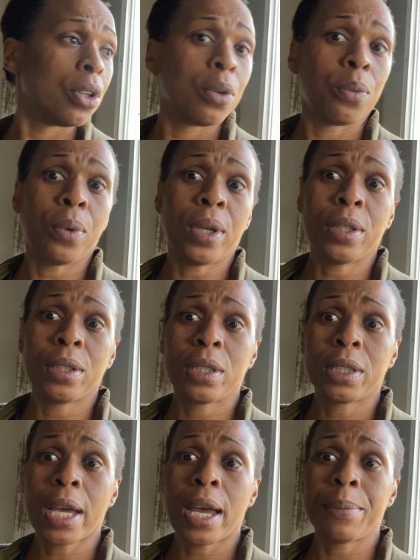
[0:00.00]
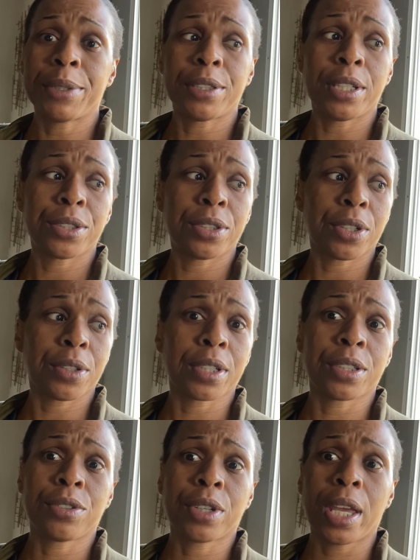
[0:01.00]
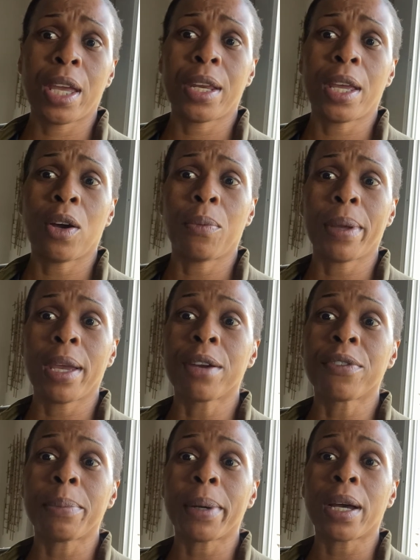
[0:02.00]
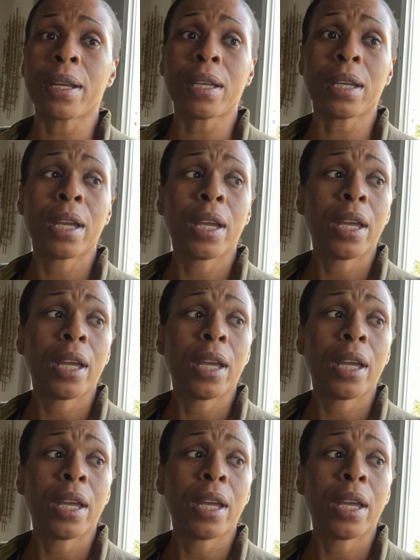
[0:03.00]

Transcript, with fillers: when the time is necessary because you can't help everybody.